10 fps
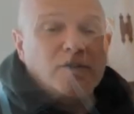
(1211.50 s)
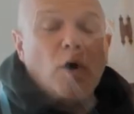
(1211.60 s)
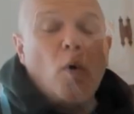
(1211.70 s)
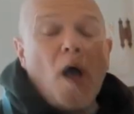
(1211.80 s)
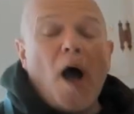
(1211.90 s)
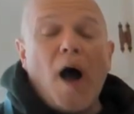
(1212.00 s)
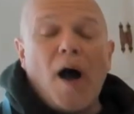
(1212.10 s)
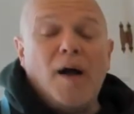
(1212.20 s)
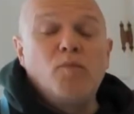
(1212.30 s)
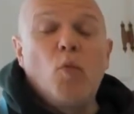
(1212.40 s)
So
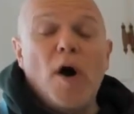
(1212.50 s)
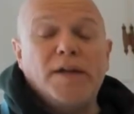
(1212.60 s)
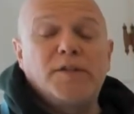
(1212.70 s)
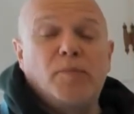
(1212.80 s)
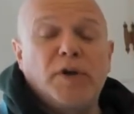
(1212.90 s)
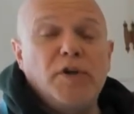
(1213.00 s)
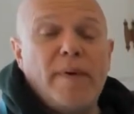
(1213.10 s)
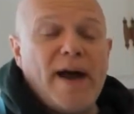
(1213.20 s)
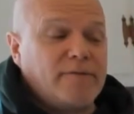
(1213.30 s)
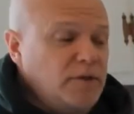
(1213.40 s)
I wanted to bring you
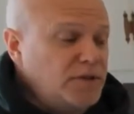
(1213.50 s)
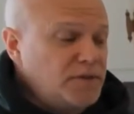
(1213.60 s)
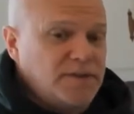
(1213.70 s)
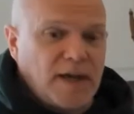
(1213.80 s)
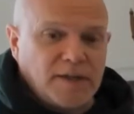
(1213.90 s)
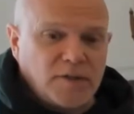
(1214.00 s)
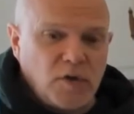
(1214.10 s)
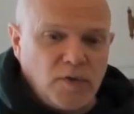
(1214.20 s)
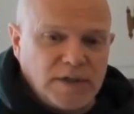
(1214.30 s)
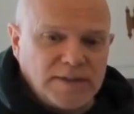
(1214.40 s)
back for just a second so
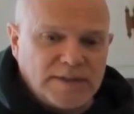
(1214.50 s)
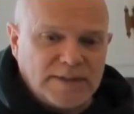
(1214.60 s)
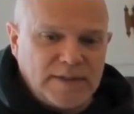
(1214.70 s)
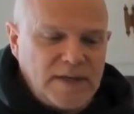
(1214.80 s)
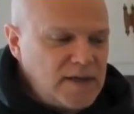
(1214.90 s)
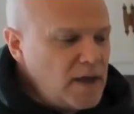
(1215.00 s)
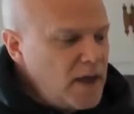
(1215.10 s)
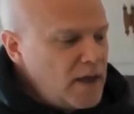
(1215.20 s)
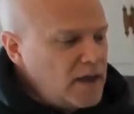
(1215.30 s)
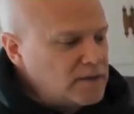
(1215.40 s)
you can see
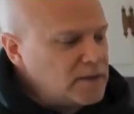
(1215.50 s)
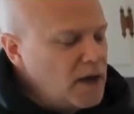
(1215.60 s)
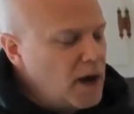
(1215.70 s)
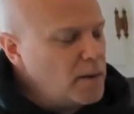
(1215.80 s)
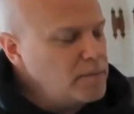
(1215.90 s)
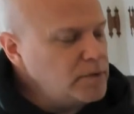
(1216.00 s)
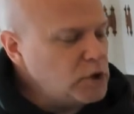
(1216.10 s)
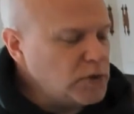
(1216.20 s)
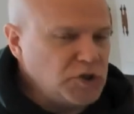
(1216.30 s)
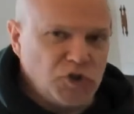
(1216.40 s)
it's come
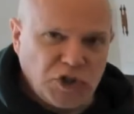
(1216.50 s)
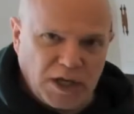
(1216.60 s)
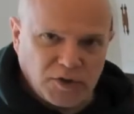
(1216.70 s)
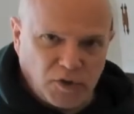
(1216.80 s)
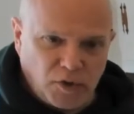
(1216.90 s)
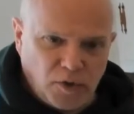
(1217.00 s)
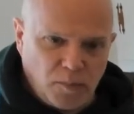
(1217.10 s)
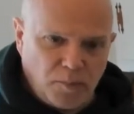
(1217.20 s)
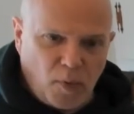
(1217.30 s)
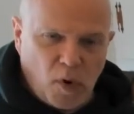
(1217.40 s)
to a gentle
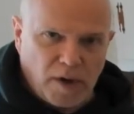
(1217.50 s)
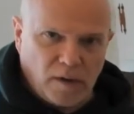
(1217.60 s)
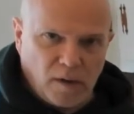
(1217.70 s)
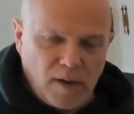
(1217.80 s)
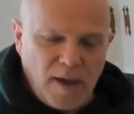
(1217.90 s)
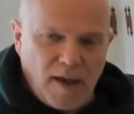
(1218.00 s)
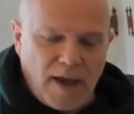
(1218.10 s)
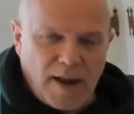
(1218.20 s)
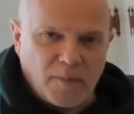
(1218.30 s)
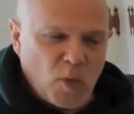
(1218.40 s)
boil.
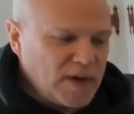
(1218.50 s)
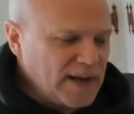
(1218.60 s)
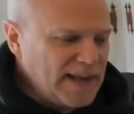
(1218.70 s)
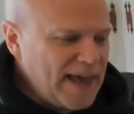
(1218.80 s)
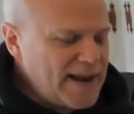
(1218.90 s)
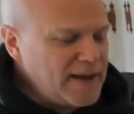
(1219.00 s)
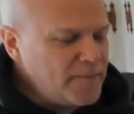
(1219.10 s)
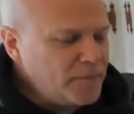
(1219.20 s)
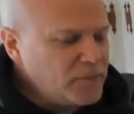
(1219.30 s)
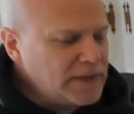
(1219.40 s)
And I'm going to let
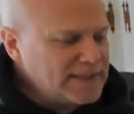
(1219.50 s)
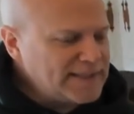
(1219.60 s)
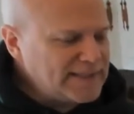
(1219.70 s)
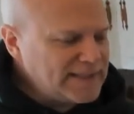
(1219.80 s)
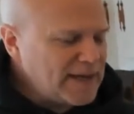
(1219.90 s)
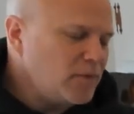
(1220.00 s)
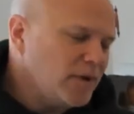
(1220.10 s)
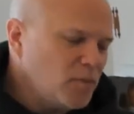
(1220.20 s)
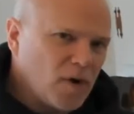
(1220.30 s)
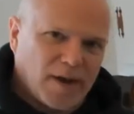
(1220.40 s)
it
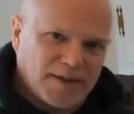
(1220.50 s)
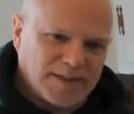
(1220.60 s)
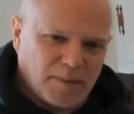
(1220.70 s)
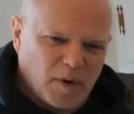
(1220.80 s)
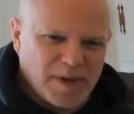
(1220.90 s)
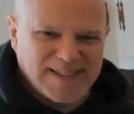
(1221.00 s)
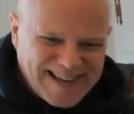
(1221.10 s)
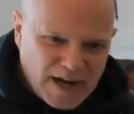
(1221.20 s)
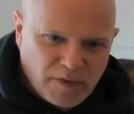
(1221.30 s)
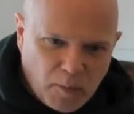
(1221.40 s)
well, more like a simmer, but it's
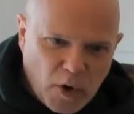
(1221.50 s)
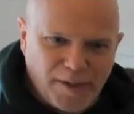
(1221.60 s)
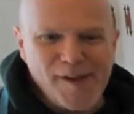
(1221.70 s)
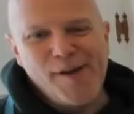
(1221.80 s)
kind of a boil.